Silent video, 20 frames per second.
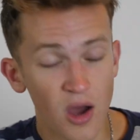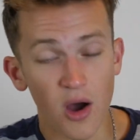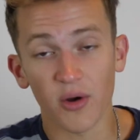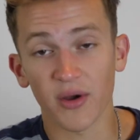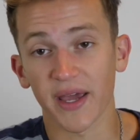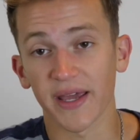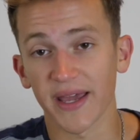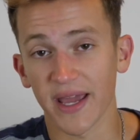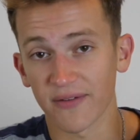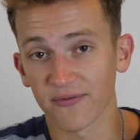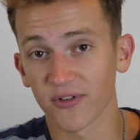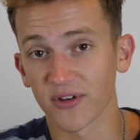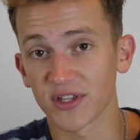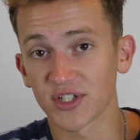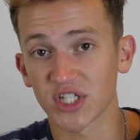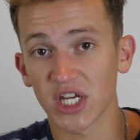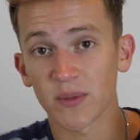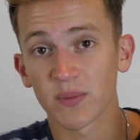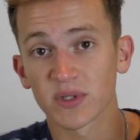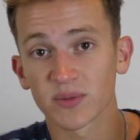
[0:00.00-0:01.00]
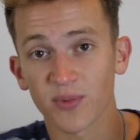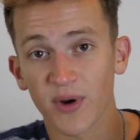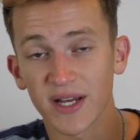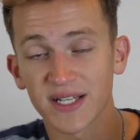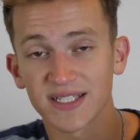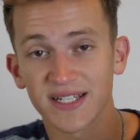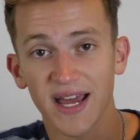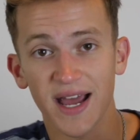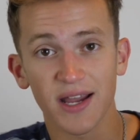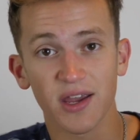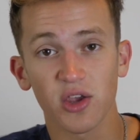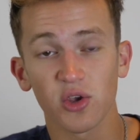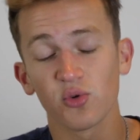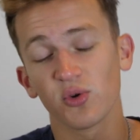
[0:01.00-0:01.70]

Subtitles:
Okay, and for the cheapest price tag,